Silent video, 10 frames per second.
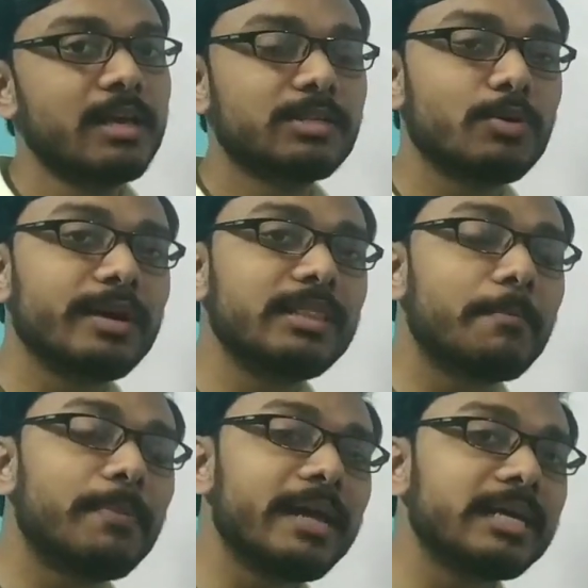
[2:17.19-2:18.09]
So in the
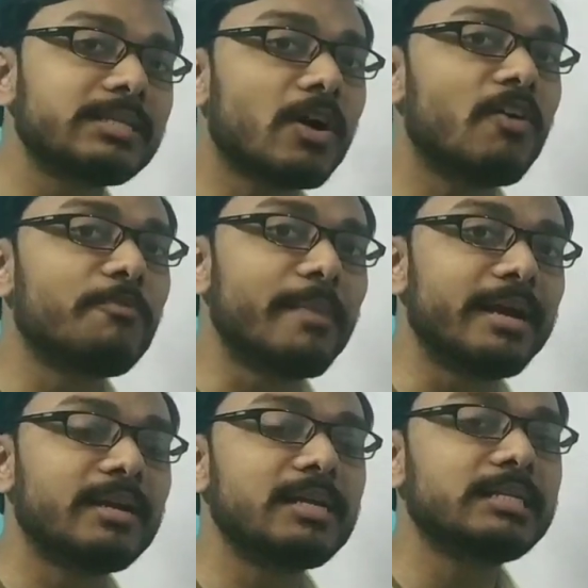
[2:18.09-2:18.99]
place of
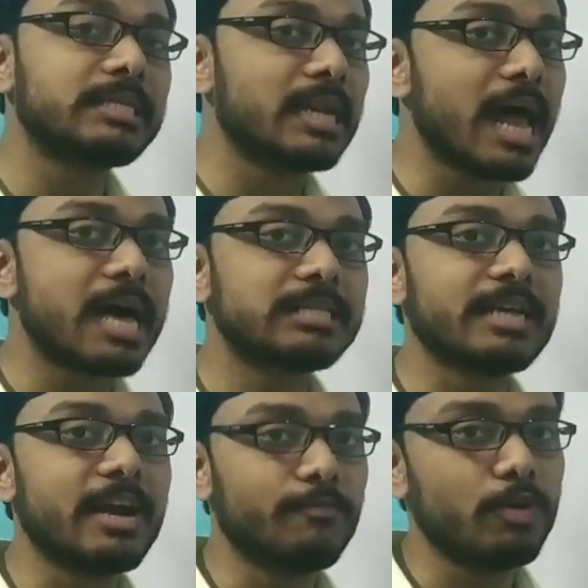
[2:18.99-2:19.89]
metals, glass
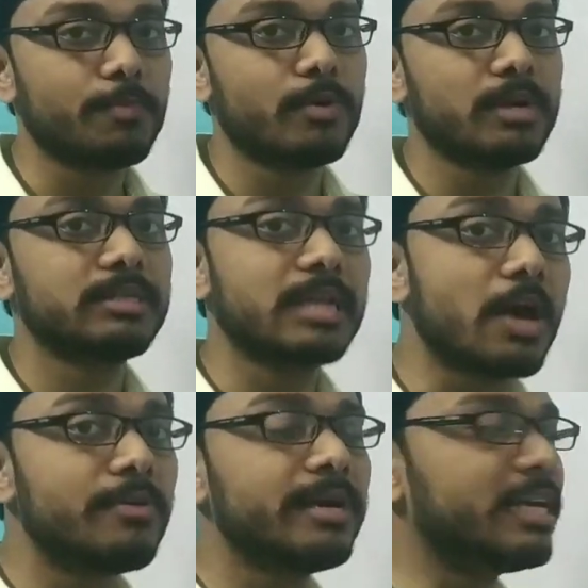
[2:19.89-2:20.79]
and wood products,
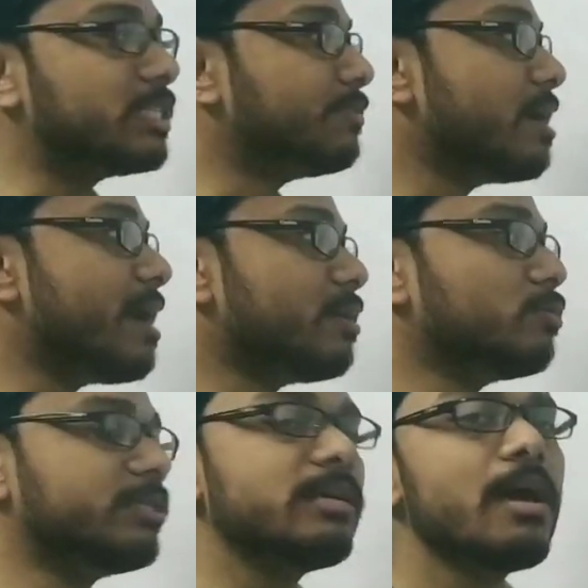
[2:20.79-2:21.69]
nowadays we are
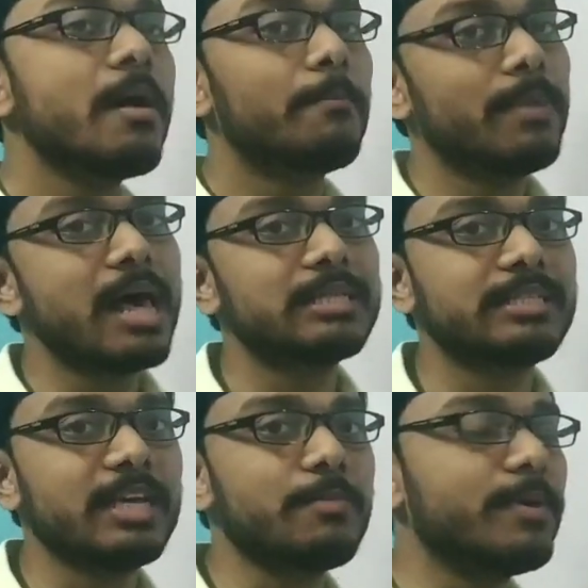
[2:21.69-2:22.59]
using
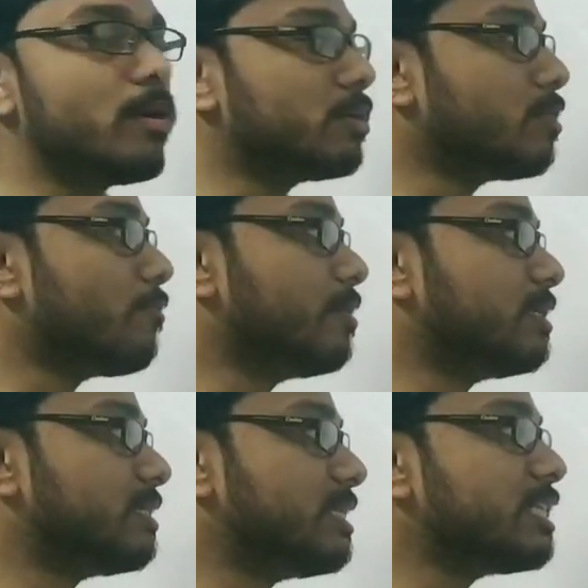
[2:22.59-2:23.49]
plastic because of
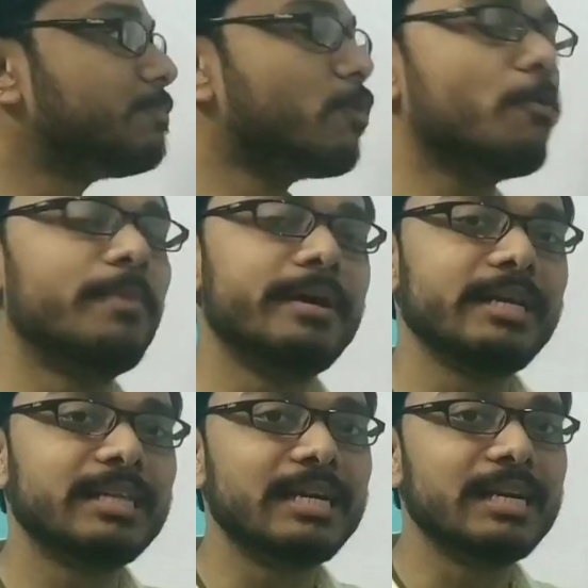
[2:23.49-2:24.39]
this property,
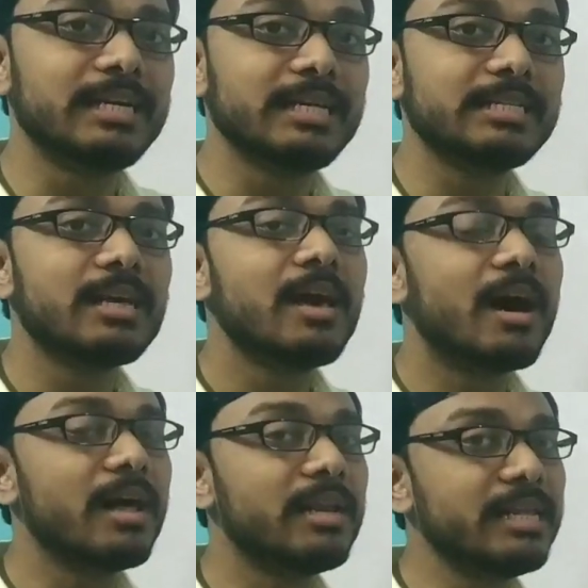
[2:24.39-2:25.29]
that it is
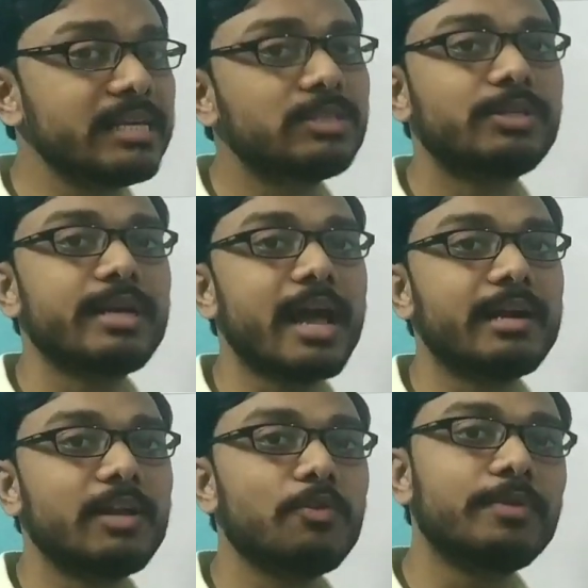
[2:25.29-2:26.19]
a least
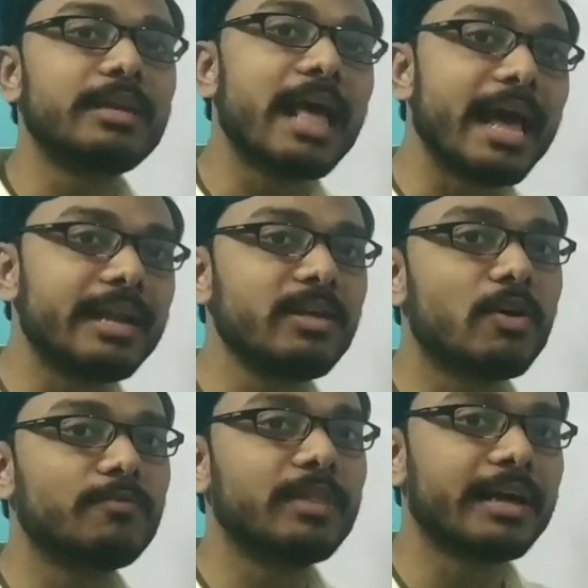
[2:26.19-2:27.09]
reactive with any
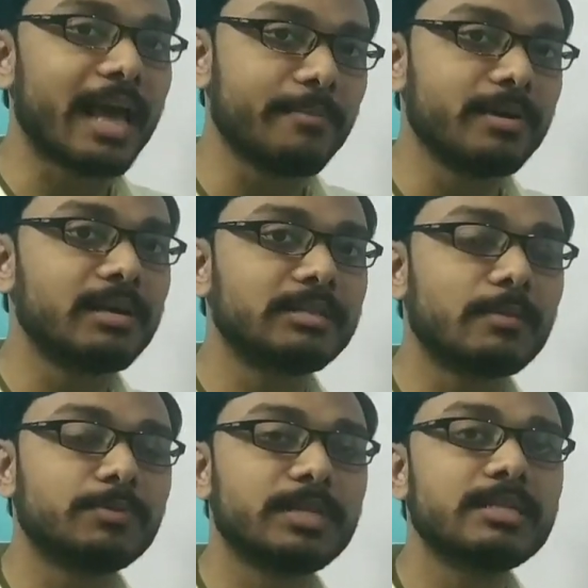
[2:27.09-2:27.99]
of the chemical
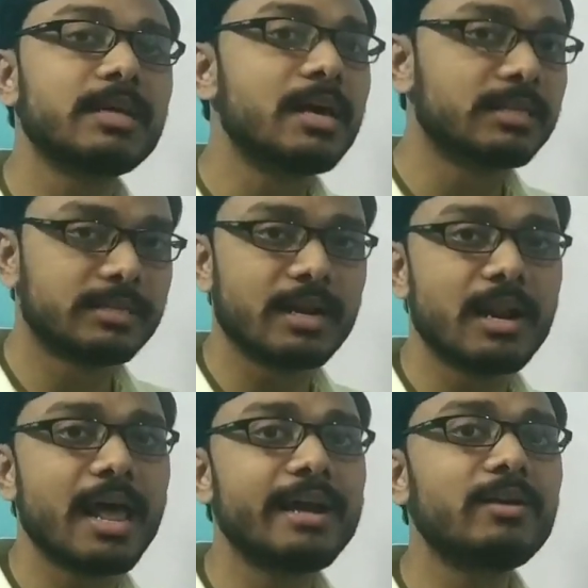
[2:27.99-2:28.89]
substance,
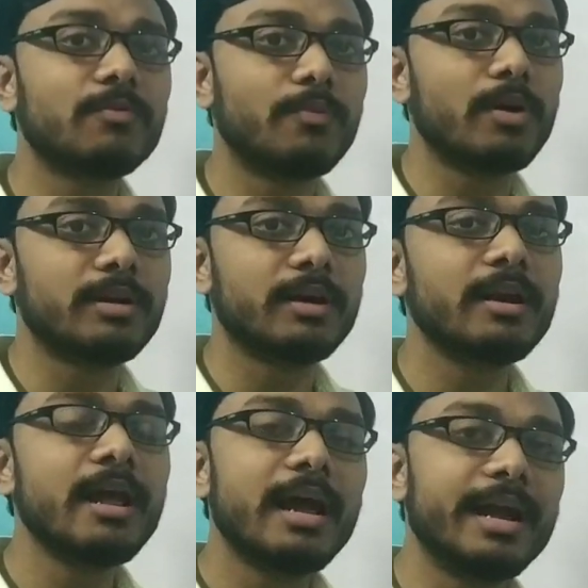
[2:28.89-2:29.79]
sunlight,
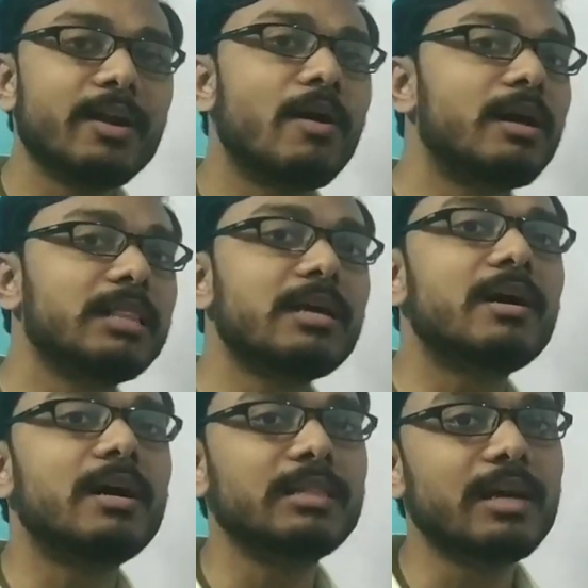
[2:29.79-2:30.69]
water and all the
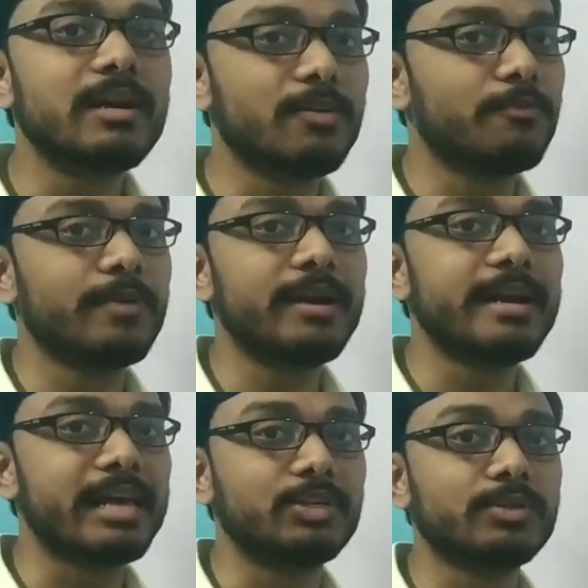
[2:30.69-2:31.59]
other different
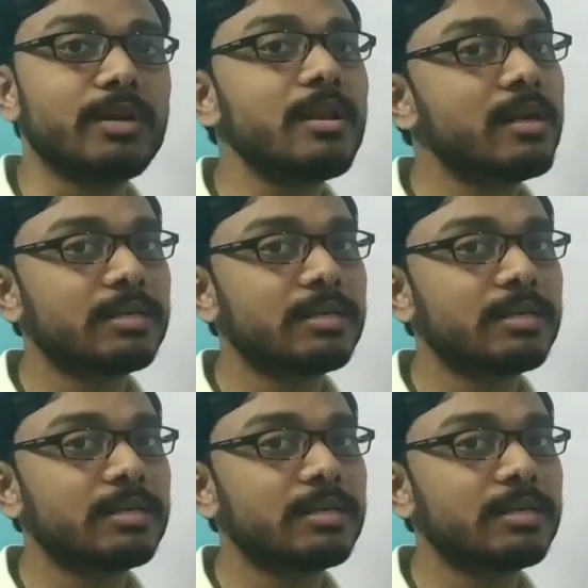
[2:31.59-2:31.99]
natural